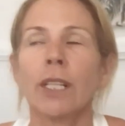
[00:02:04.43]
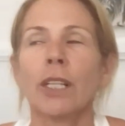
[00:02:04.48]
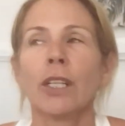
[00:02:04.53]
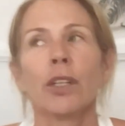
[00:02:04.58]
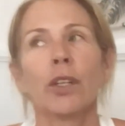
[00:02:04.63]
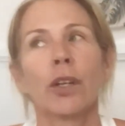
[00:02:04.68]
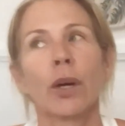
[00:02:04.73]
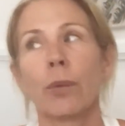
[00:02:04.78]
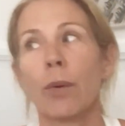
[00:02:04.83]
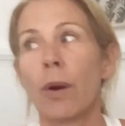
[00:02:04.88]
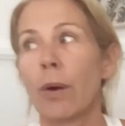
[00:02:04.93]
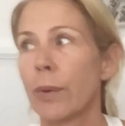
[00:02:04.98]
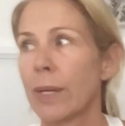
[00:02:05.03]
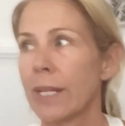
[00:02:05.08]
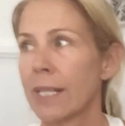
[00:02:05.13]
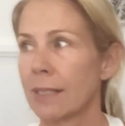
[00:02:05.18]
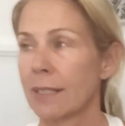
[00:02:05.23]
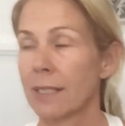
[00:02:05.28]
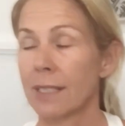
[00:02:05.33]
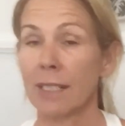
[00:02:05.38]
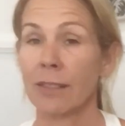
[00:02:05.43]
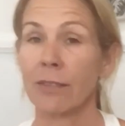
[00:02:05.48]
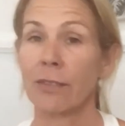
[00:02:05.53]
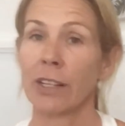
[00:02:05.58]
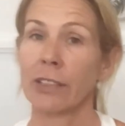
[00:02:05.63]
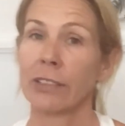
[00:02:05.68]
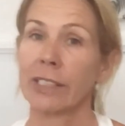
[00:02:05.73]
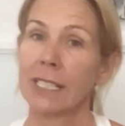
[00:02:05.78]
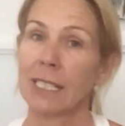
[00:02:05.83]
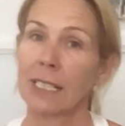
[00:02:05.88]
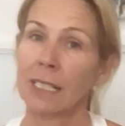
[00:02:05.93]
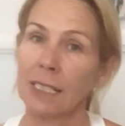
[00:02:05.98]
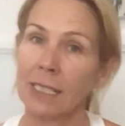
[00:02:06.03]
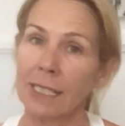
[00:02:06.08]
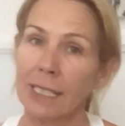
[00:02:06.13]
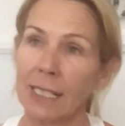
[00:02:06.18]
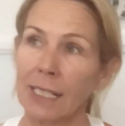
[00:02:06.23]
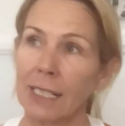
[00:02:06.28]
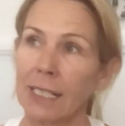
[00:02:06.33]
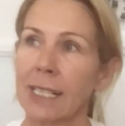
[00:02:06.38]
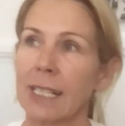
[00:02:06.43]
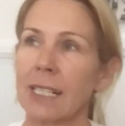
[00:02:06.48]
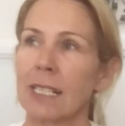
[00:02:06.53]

where we can see very clearly.